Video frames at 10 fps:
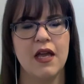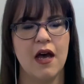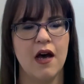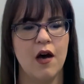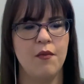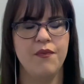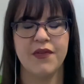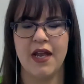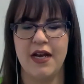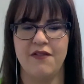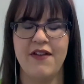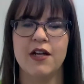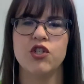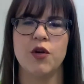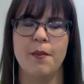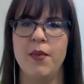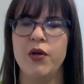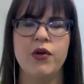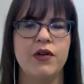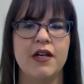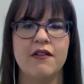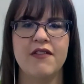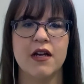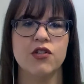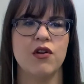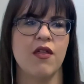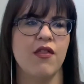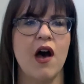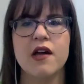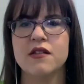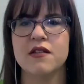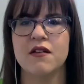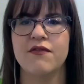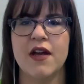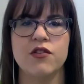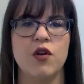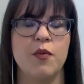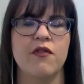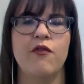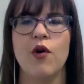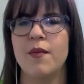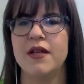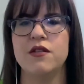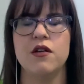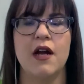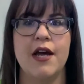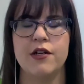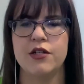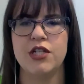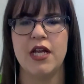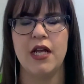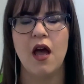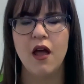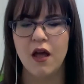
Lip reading: And it affects your mood, it affects your thoughts, it affects your performance, your energy.